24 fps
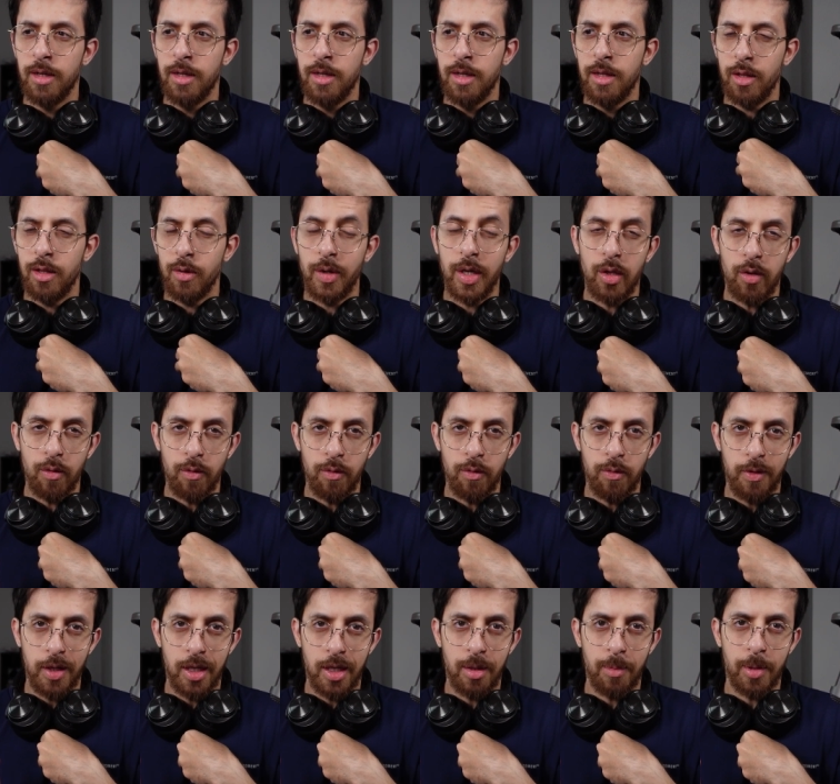the way you
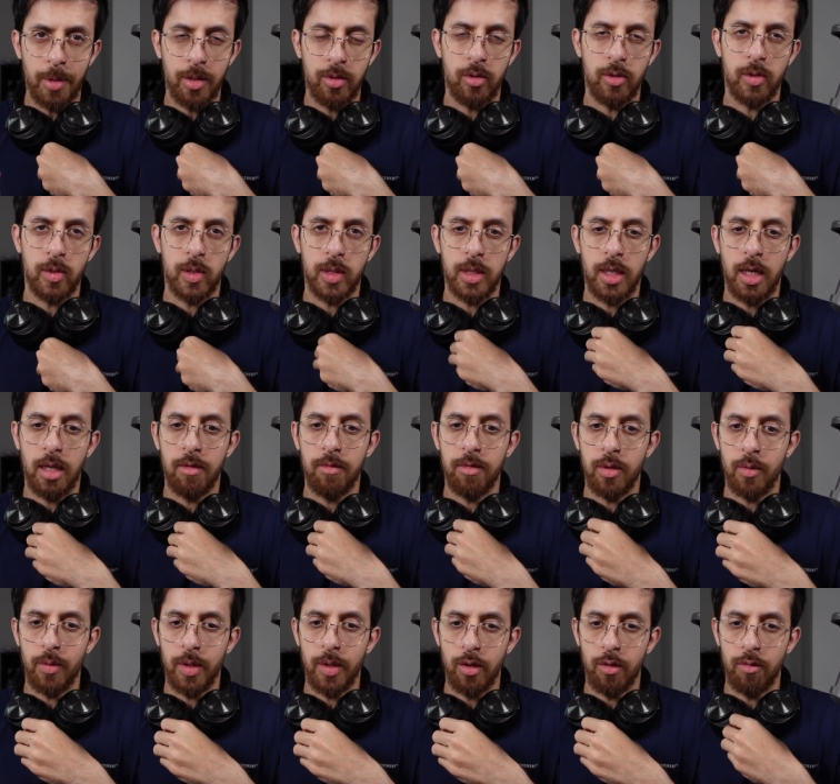feel about yourself,
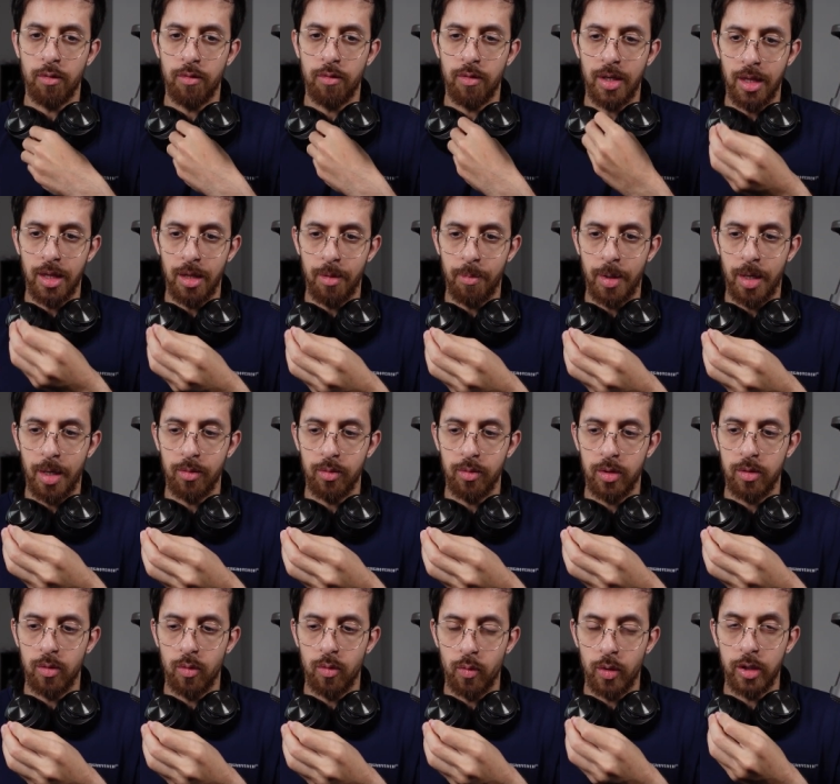the way you feel
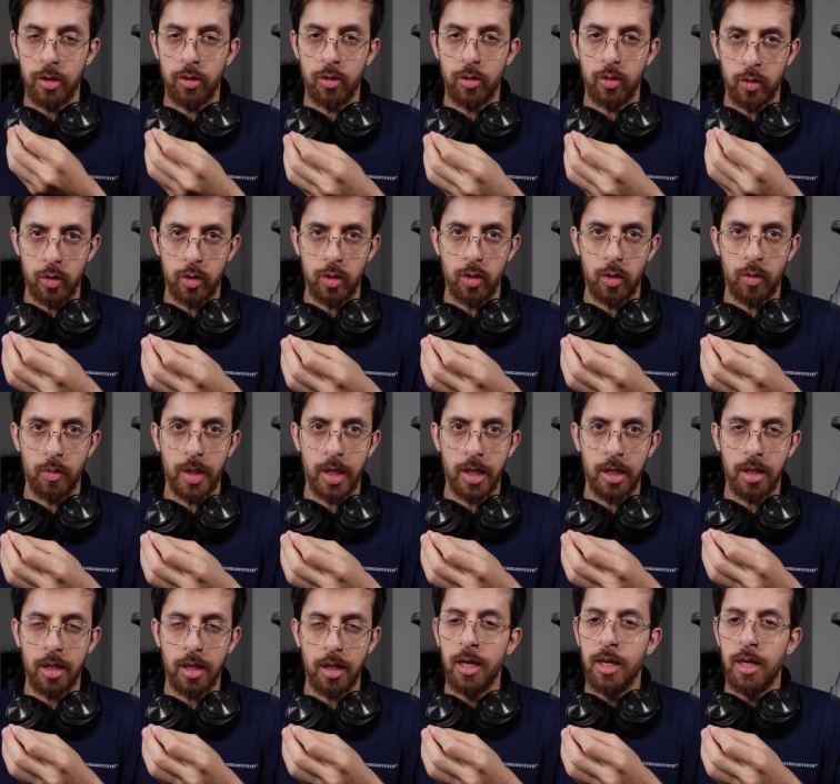about what you're
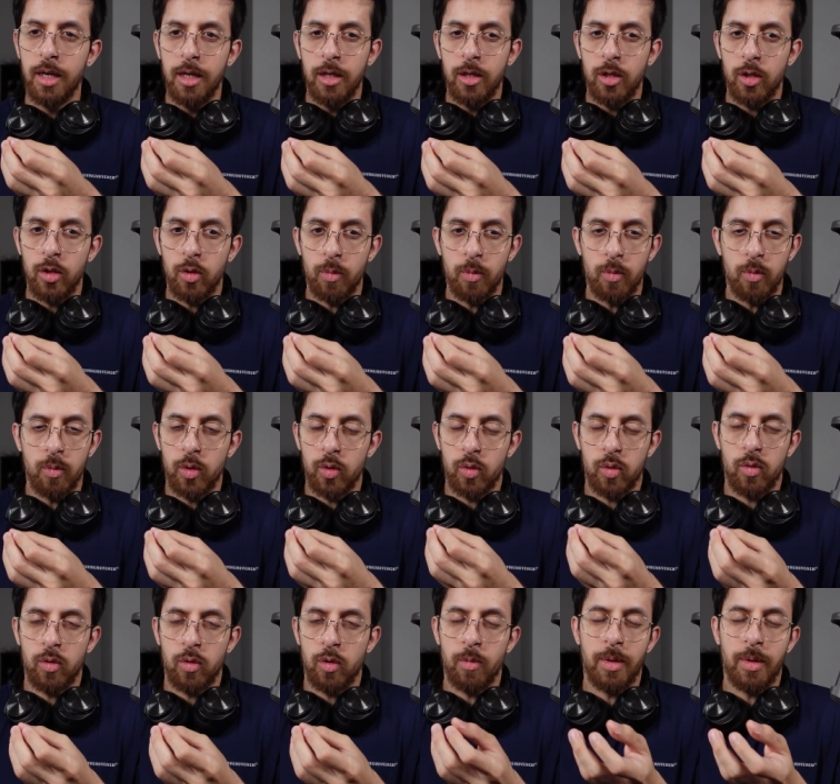doing. You, you,
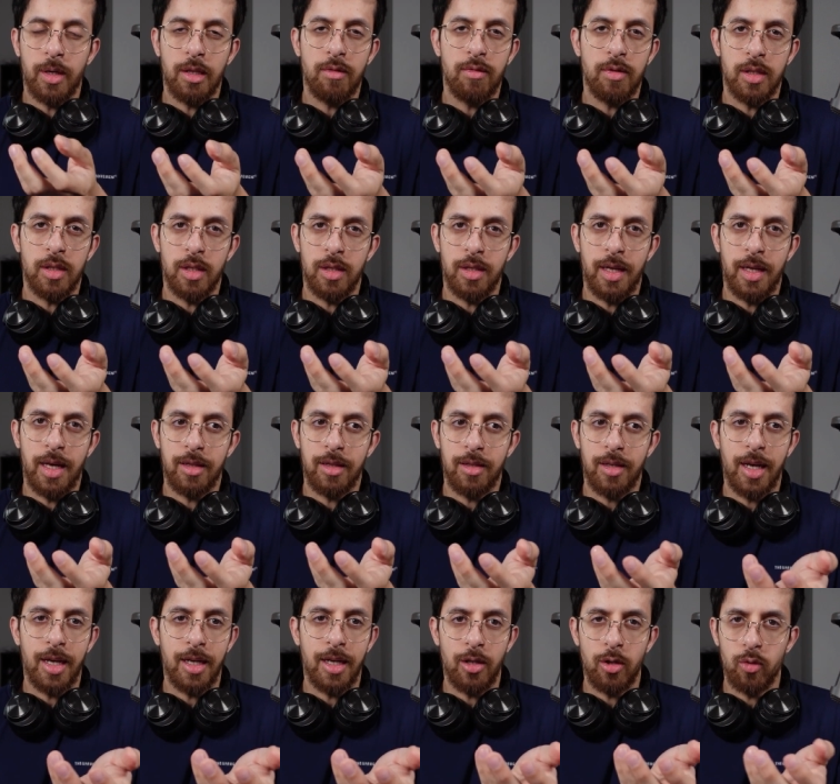you might feel that,
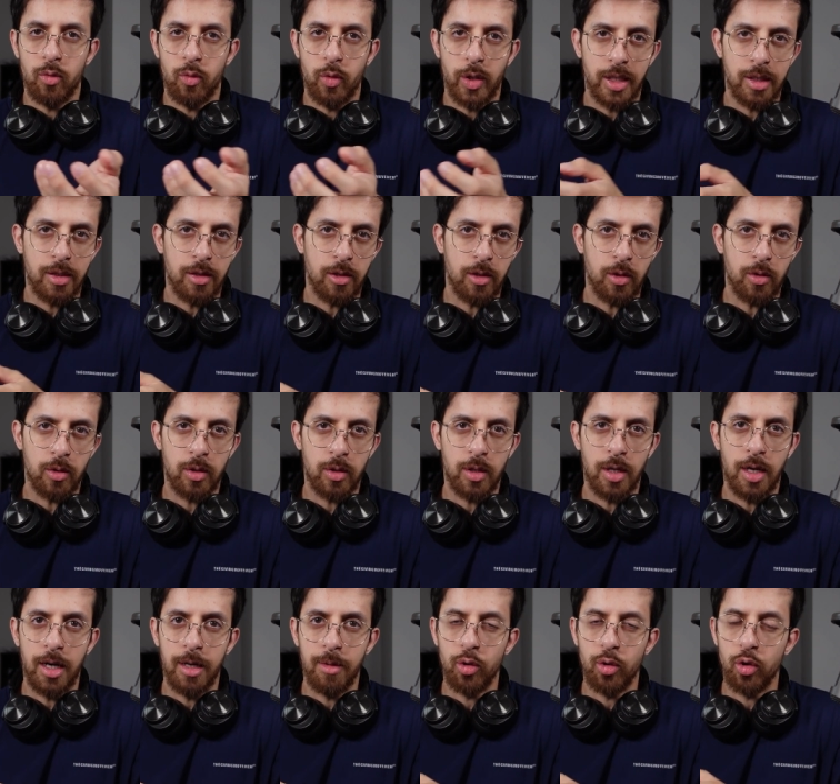hey, you're wasting your
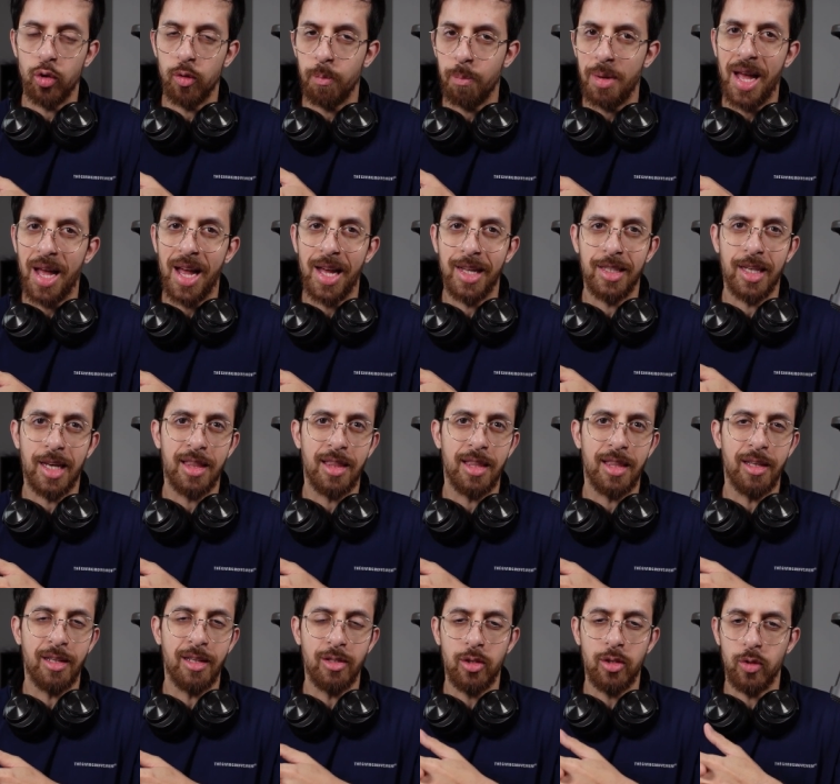time, you're bad at
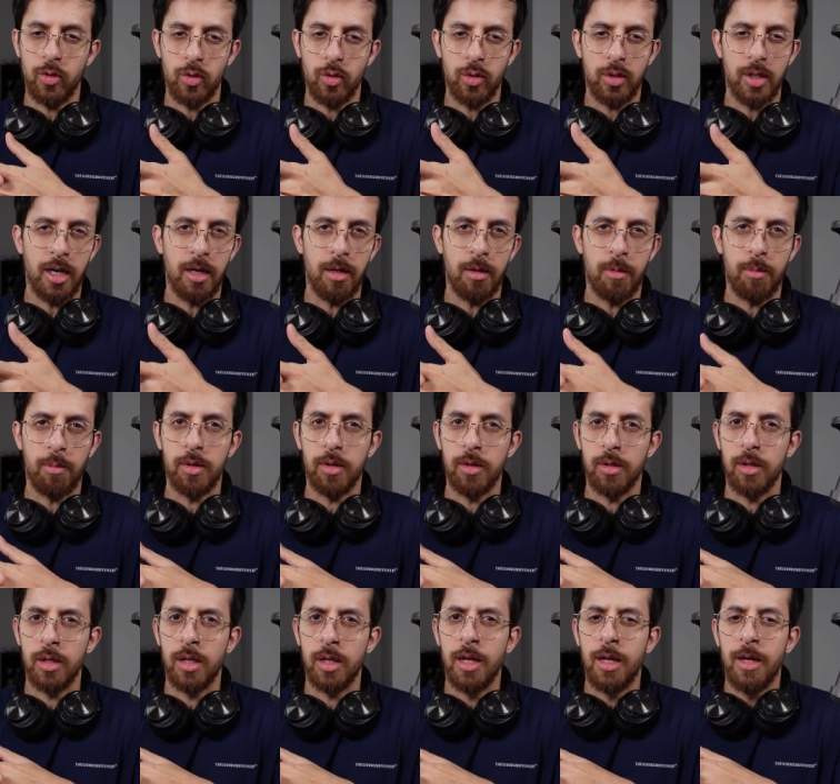this, you're
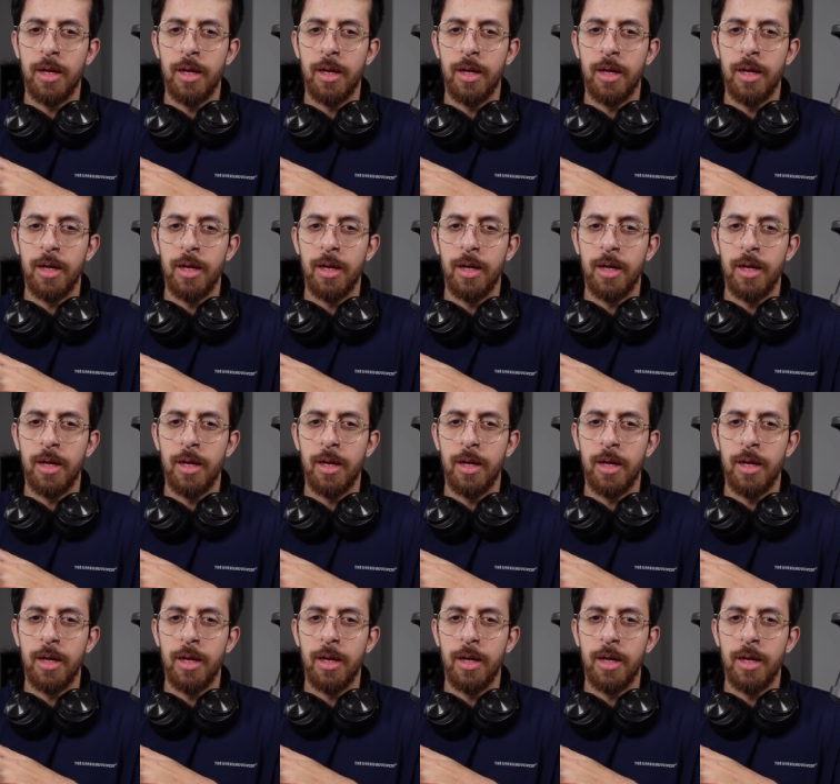terrible,